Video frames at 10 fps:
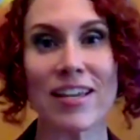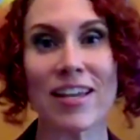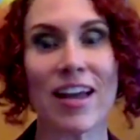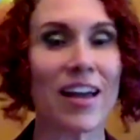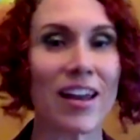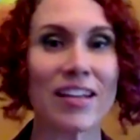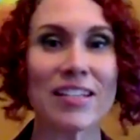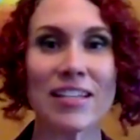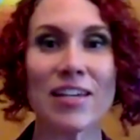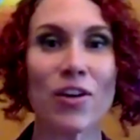And I
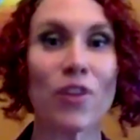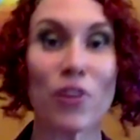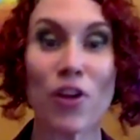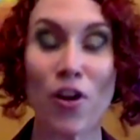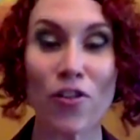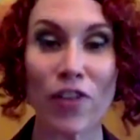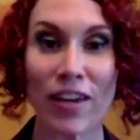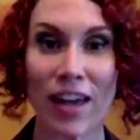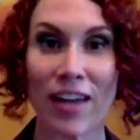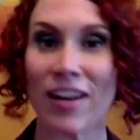see it over and over
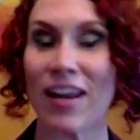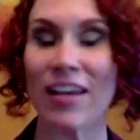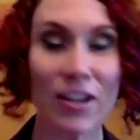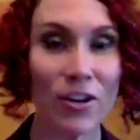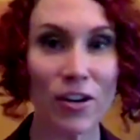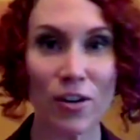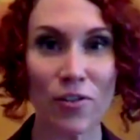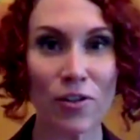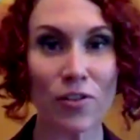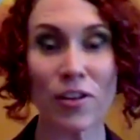again, and I hear it over
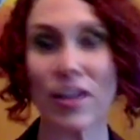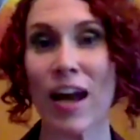and over again.